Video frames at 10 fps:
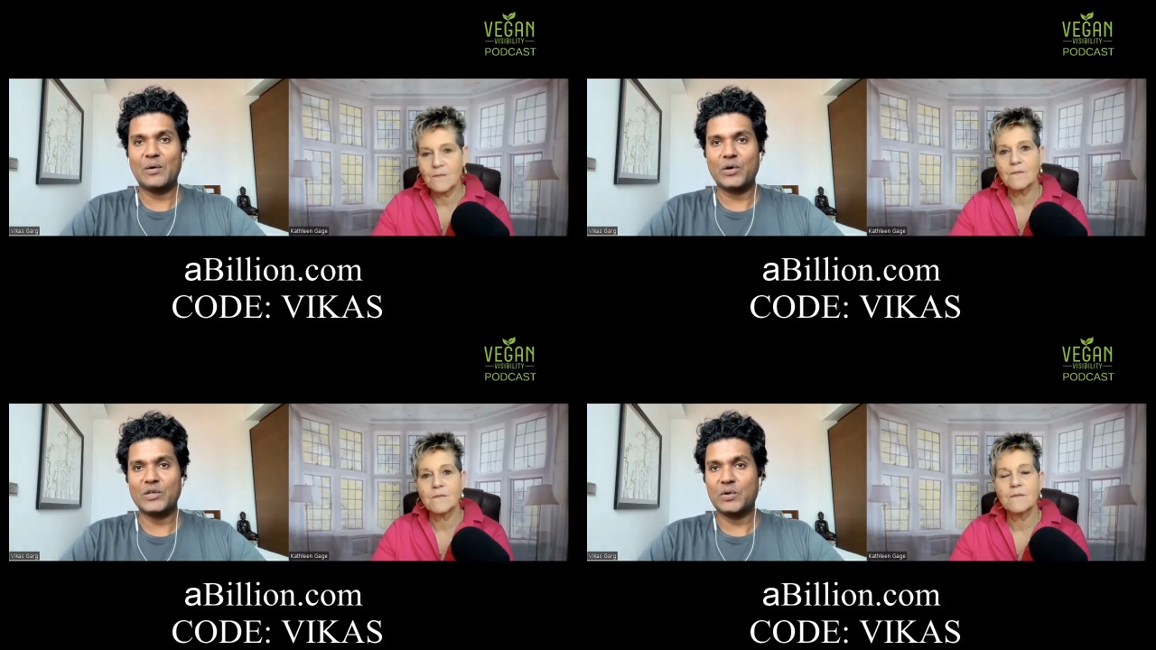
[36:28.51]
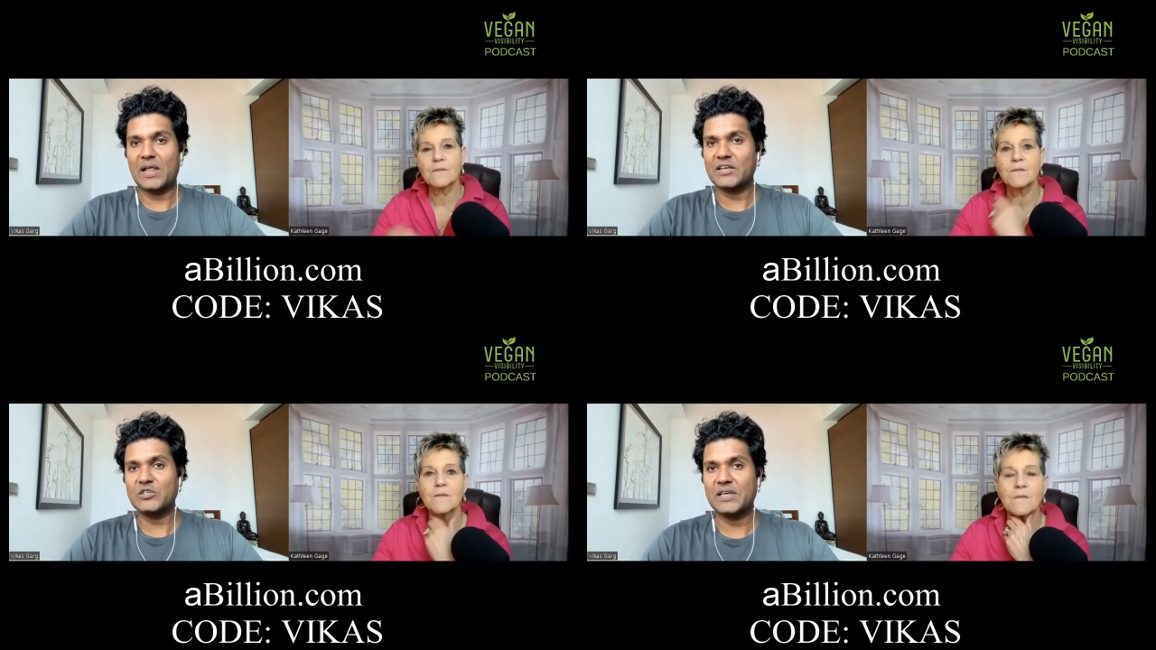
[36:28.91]
Speaker 1: which will
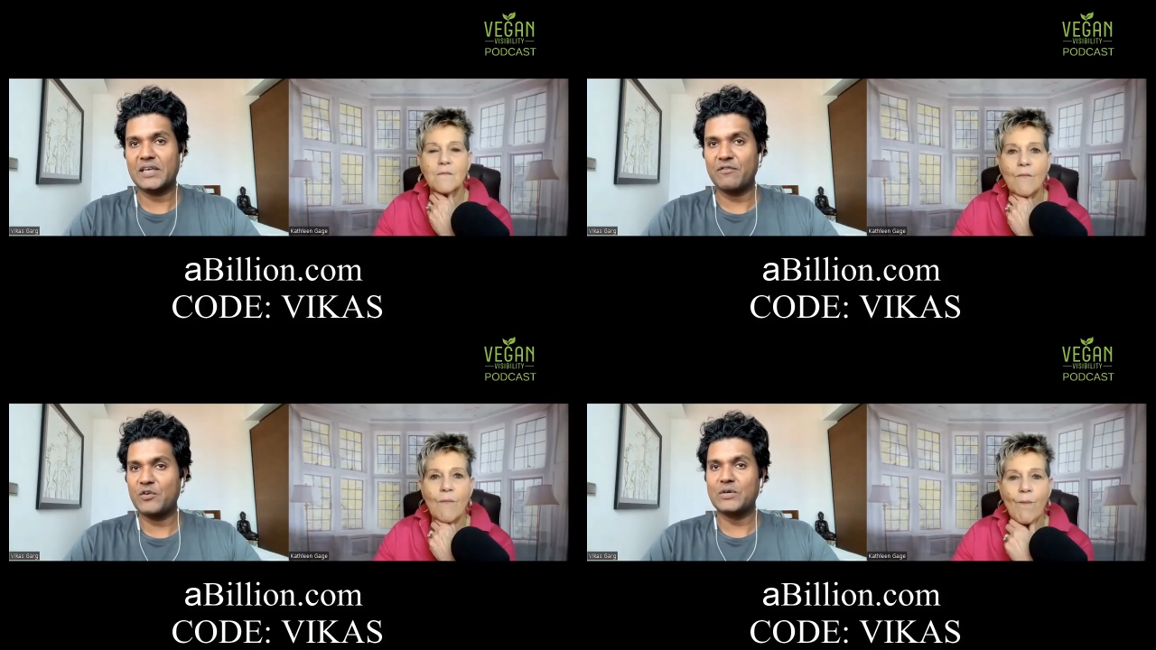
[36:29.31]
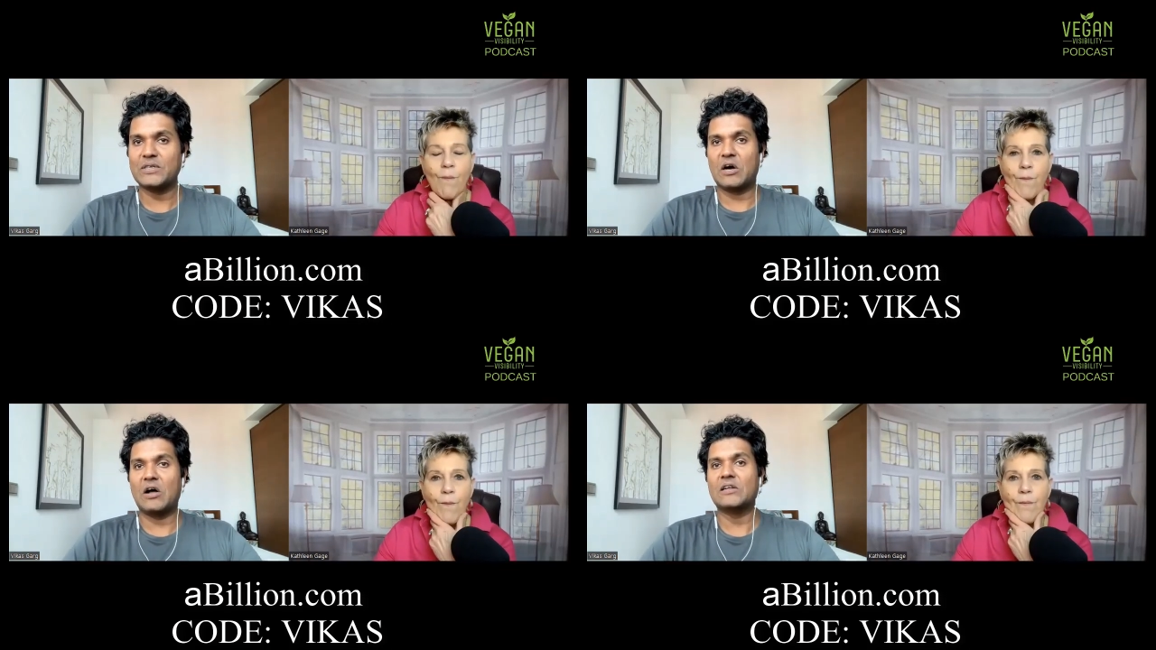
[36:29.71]
actually give you a
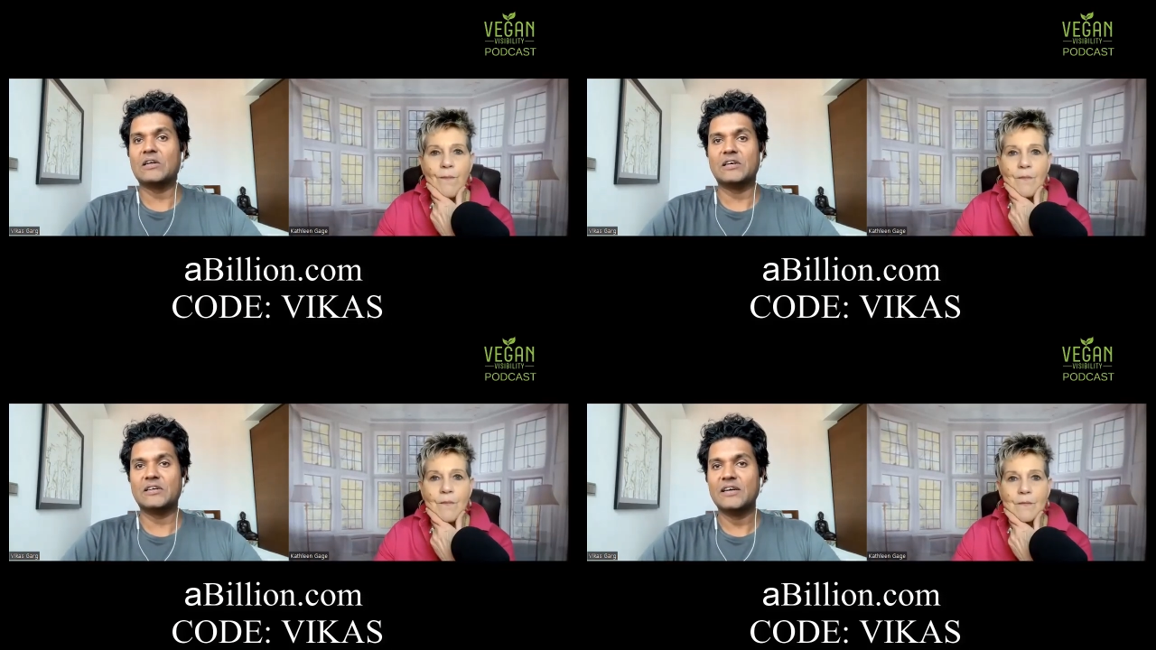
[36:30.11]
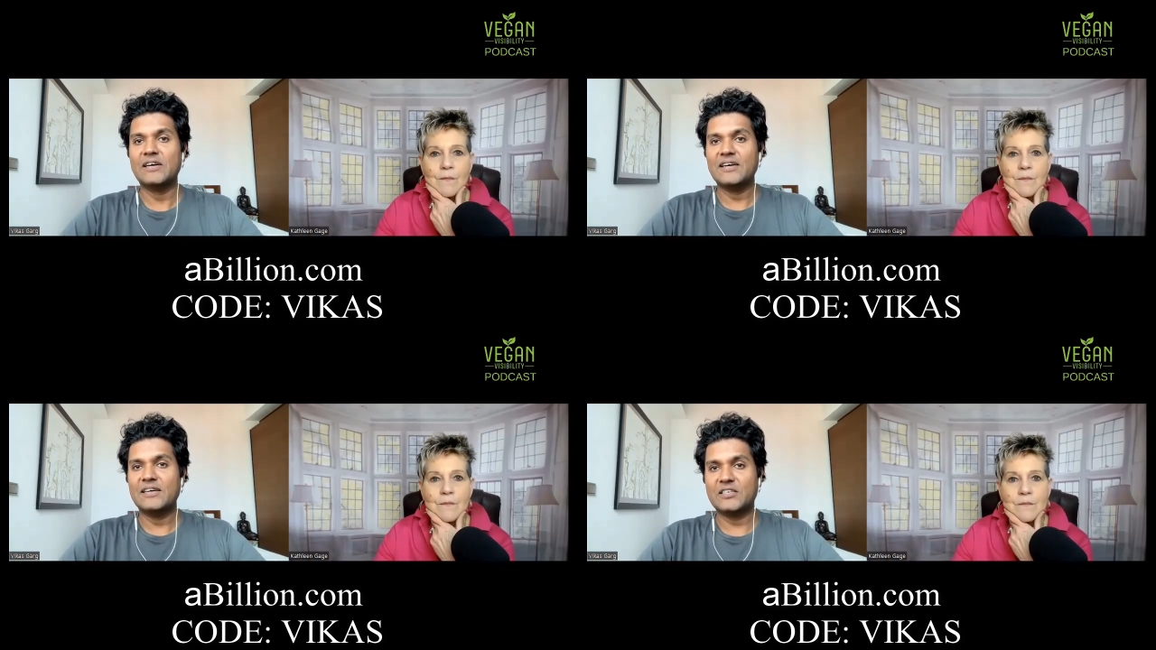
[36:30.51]
dollar
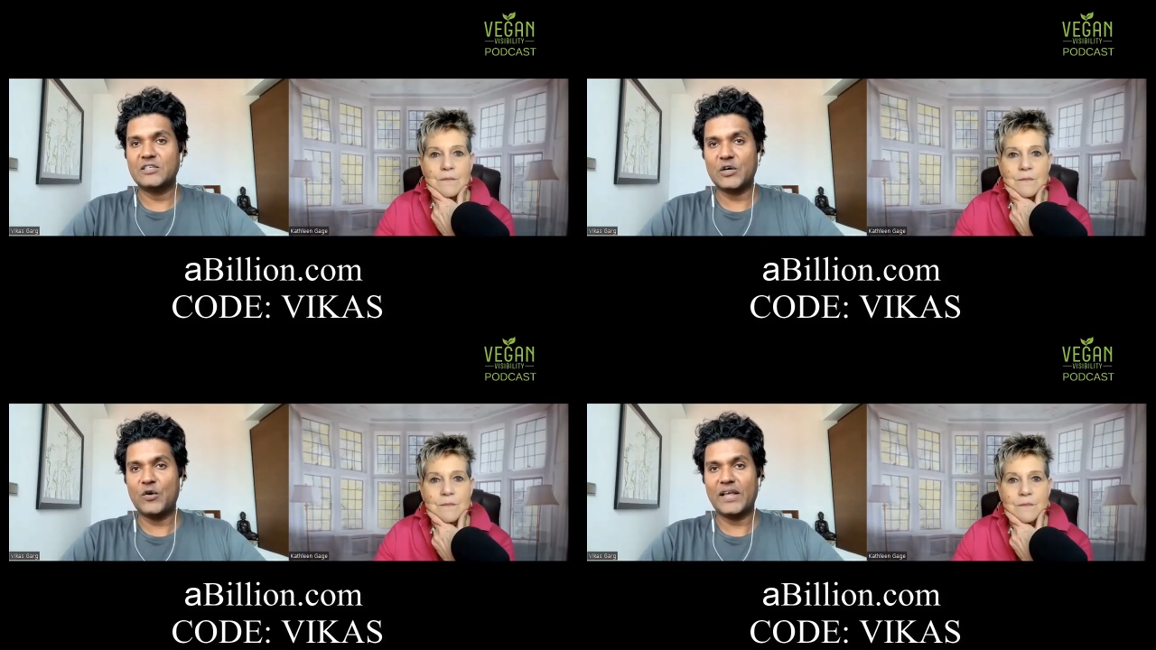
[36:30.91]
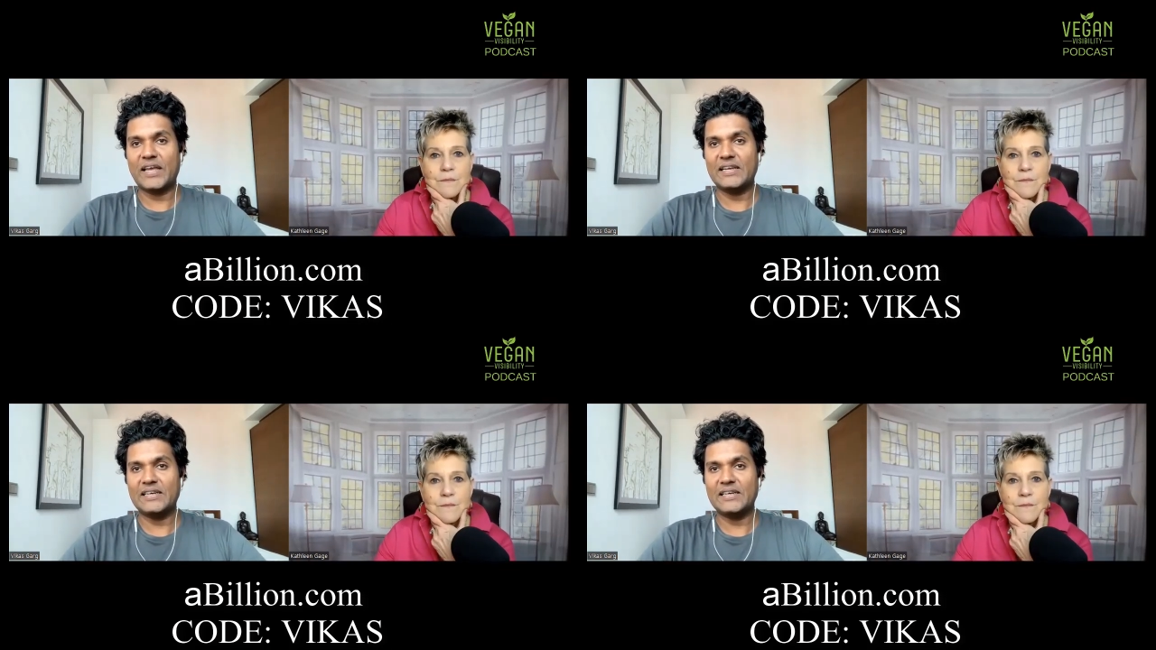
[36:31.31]
to donate